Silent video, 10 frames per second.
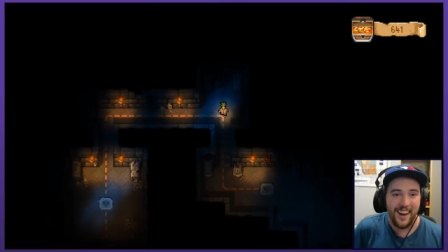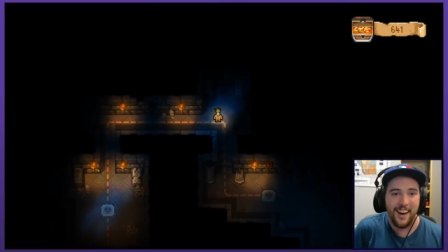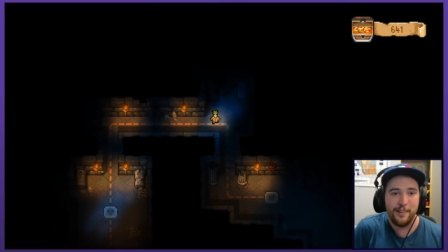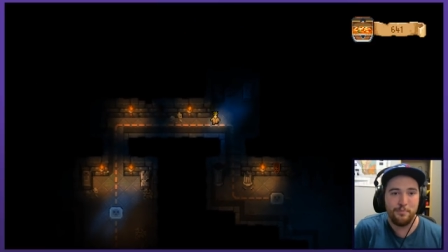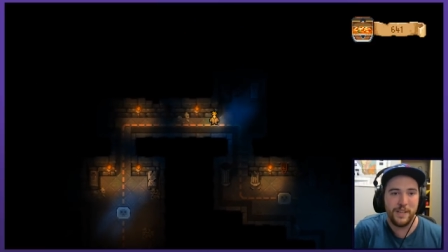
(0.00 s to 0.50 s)

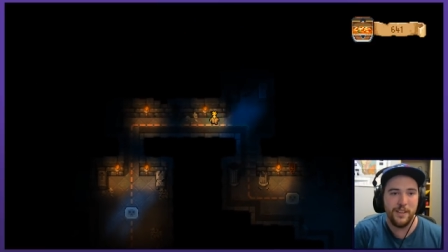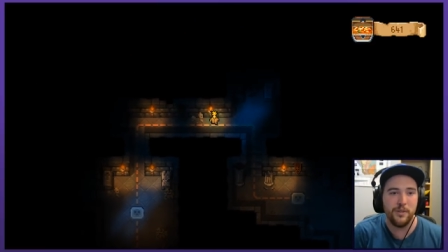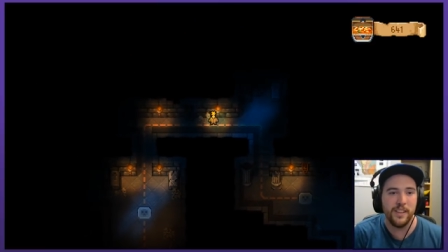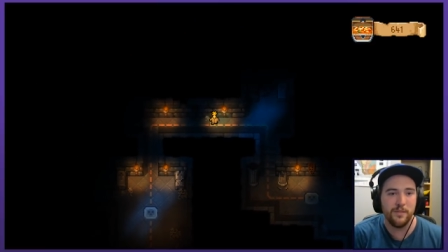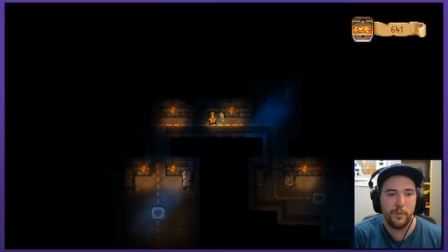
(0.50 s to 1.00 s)
uh, but
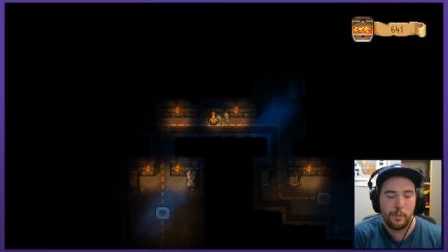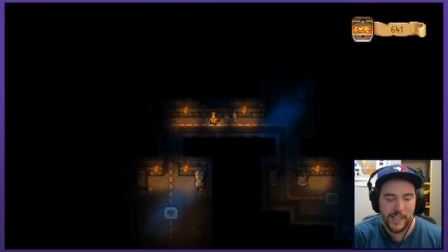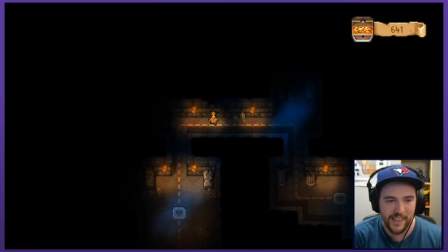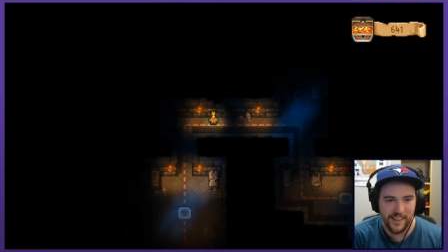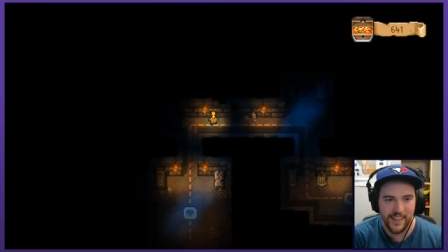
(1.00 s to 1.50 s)
you can
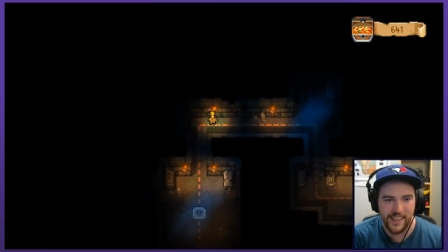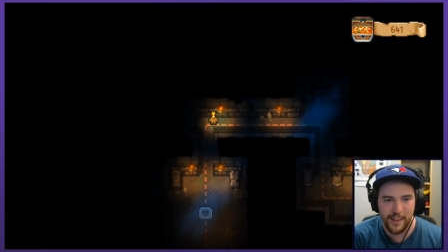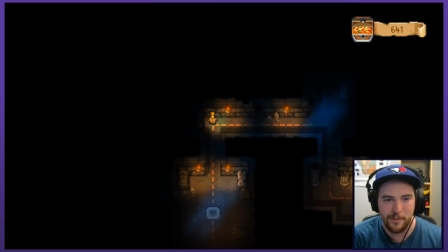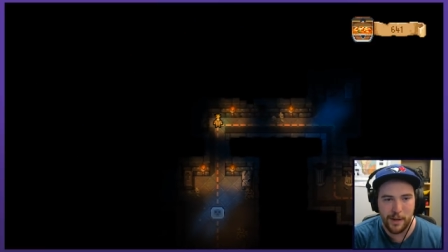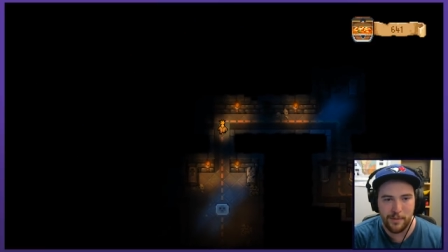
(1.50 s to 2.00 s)
repeatedly
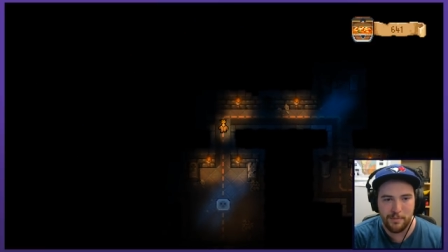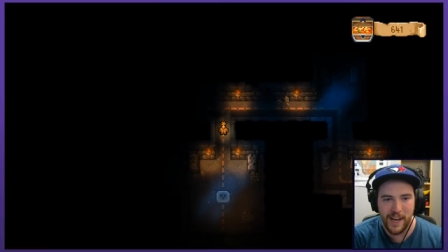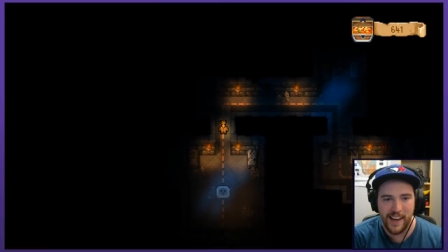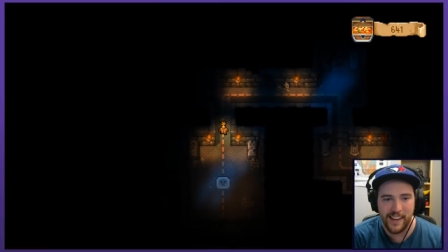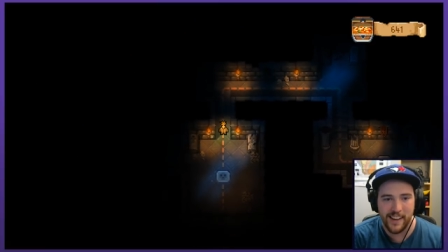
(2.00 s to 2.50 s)
keep coming
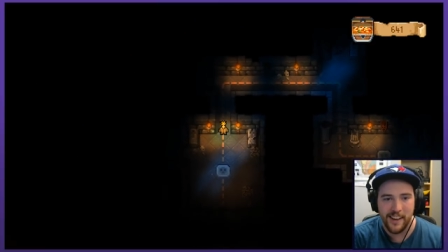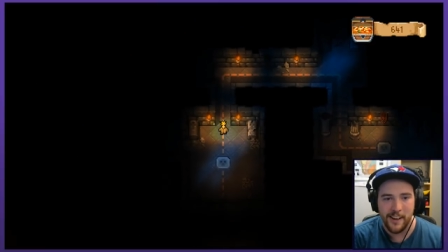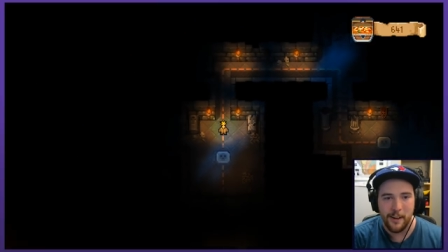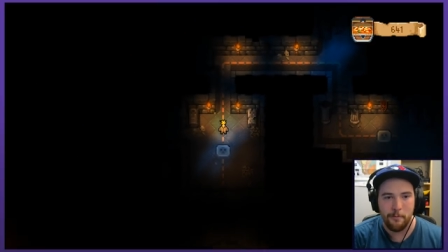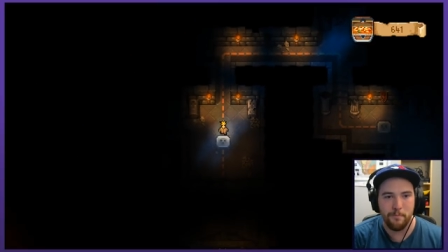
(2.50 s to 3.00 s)
back
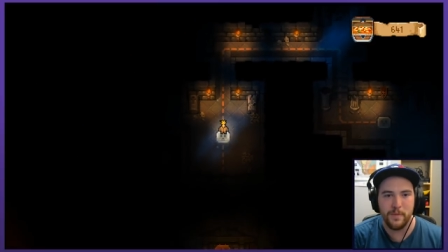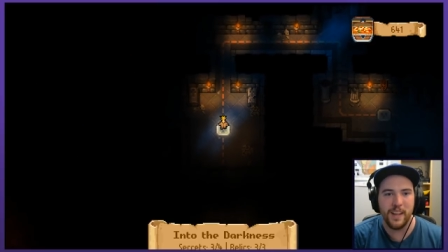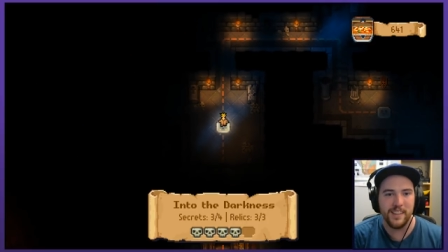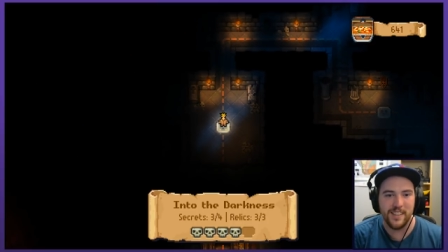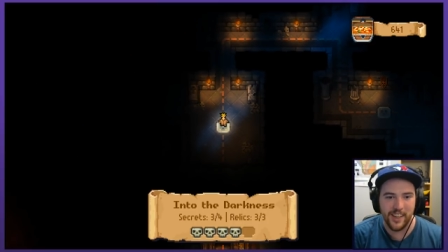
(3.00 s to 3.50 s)

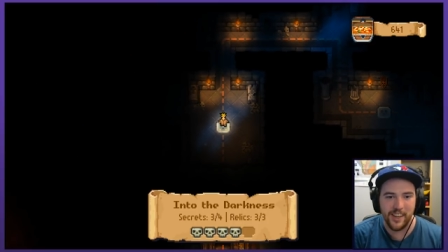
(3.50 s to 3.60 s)
and